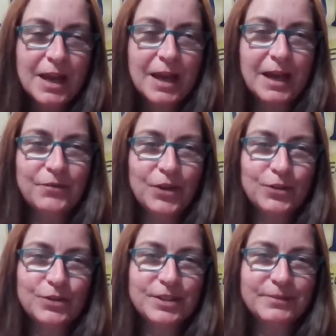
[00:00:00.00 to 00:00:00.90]
Hi,
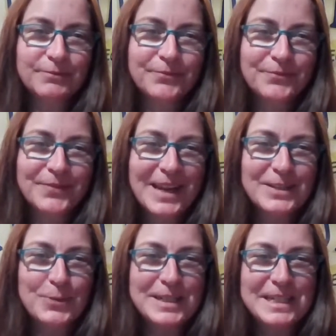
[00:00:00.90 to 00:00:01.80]
folks.
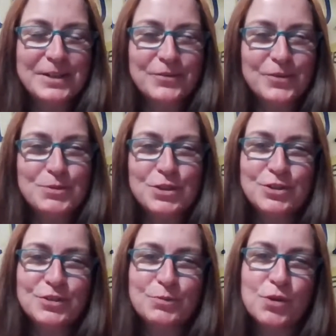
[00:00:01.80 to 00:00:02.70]
It's Wendy here from
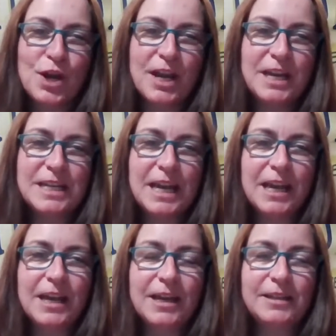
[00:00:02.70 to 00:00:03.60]
Dogs of Pride,
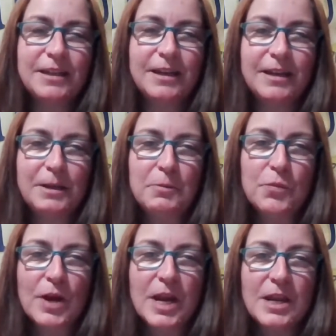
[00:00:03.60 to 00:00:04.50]
and I'm
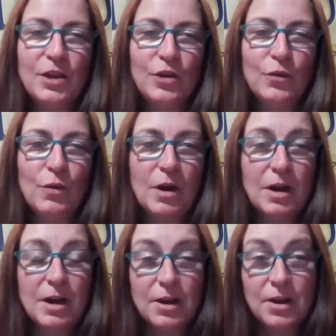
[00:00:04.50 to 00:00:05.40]
bringing you
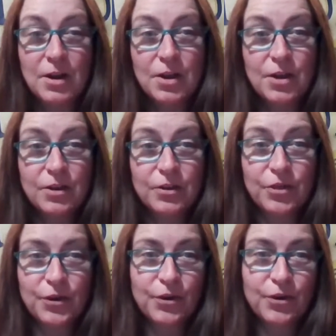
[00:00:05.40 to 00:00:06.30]
our
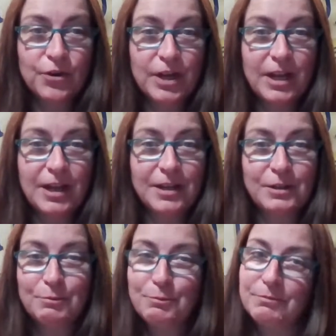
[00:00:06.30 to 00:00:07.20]
third
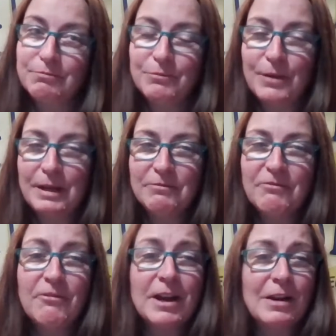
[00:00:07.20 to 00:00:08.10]
and, well,
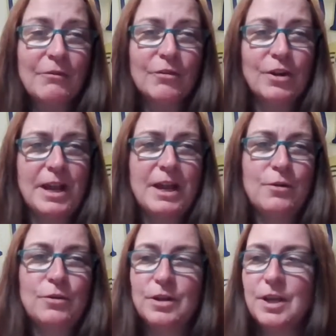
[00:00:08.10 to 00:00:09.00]
final for now